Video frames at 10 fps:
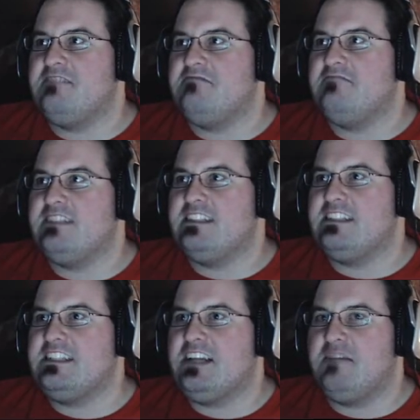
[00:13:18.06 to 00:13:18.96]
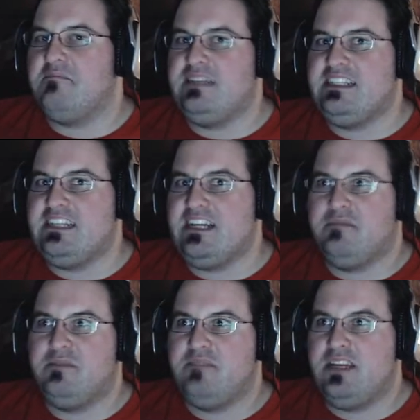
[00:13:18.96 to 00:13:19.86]
Don't want
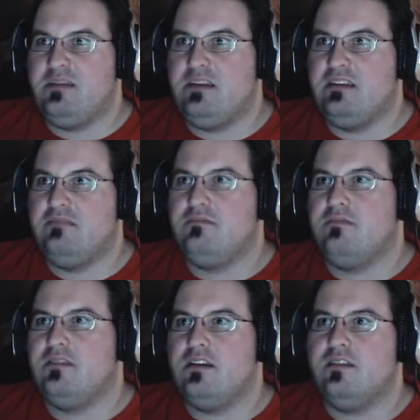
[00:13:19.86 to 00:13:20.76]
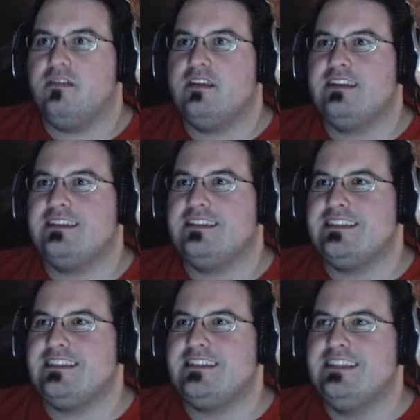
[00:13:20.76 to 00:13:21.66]
chompy baby doll
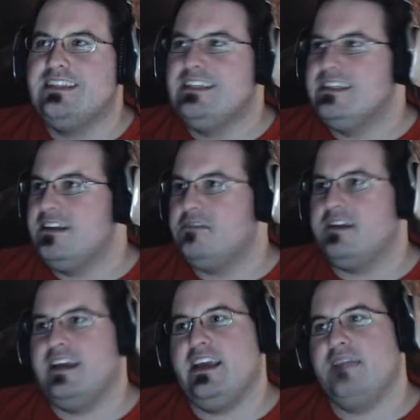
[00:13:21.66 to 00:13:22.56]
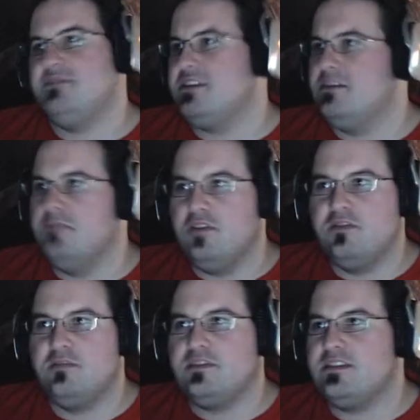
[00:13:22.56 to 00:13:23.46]
things. Okay, I'm just gonna
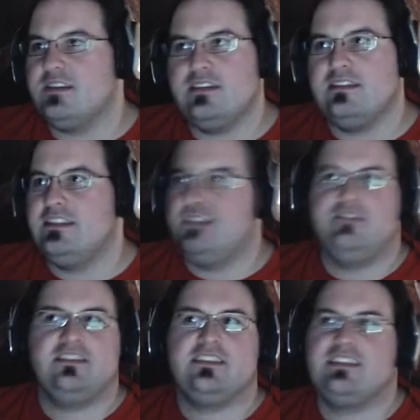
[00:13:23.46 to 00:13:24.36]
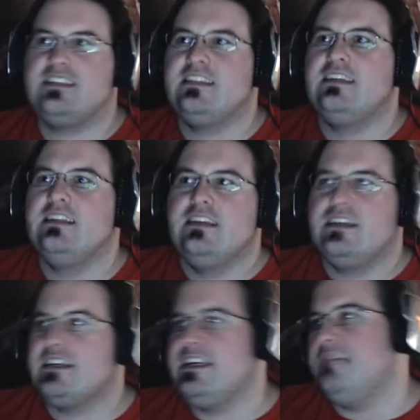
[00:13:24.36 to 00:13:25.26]
move. You just
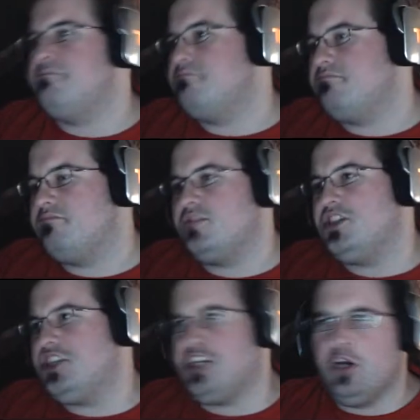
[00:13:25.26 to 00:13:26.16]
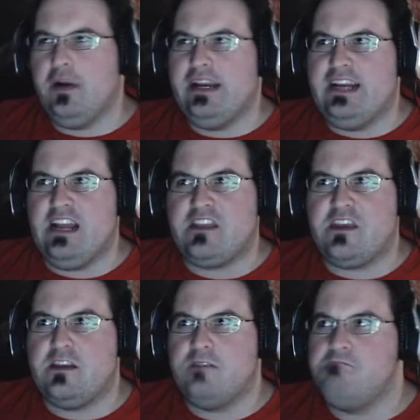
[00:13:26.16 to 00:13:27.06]
keep chewing at
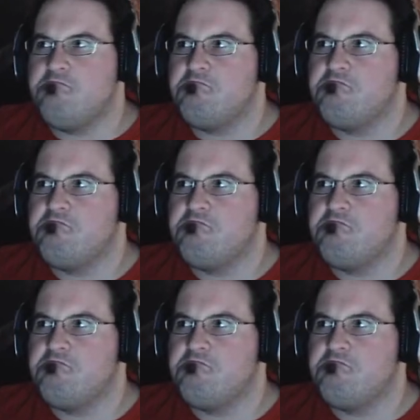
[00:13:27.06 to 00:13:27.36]
nothing.